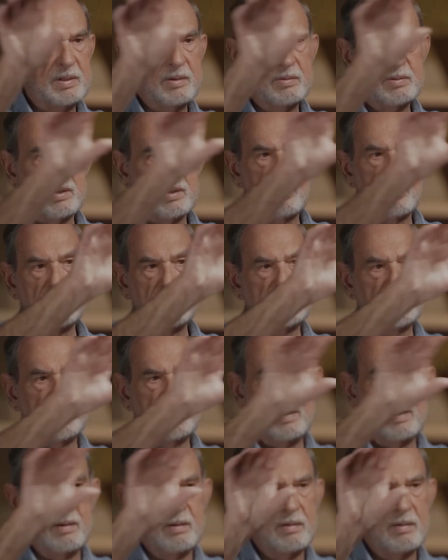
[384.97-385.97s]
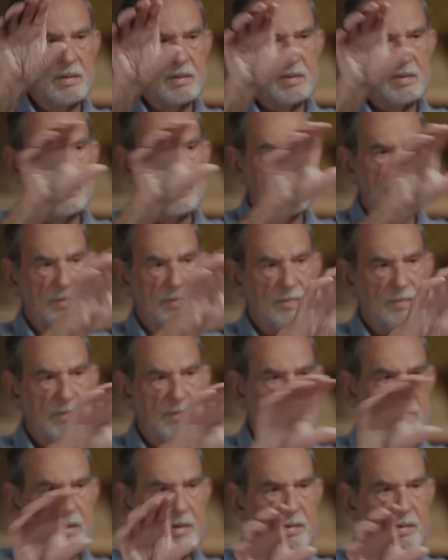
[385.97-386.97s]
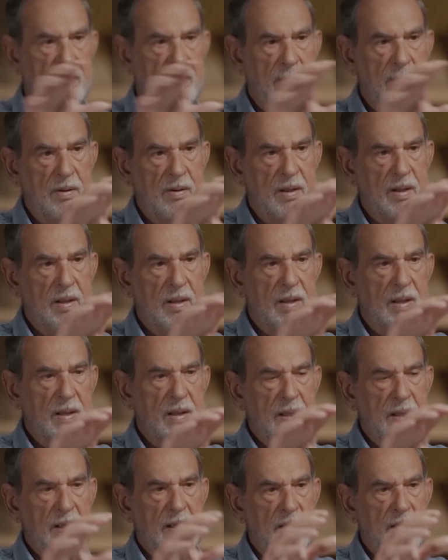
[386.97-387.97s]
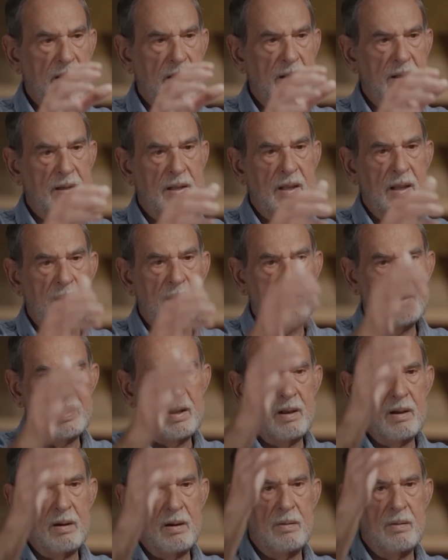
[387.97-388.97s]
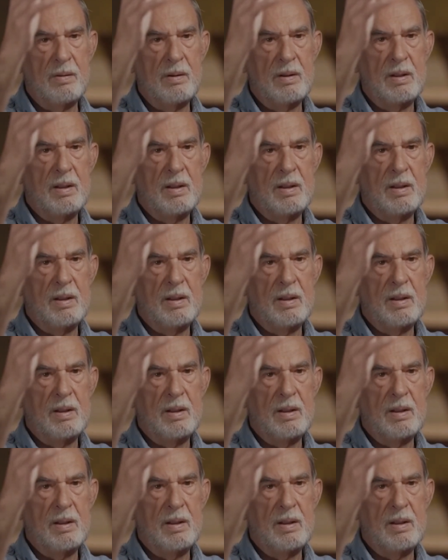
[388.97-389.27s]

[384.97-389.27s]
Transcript: It was always there, flying around, and it came down.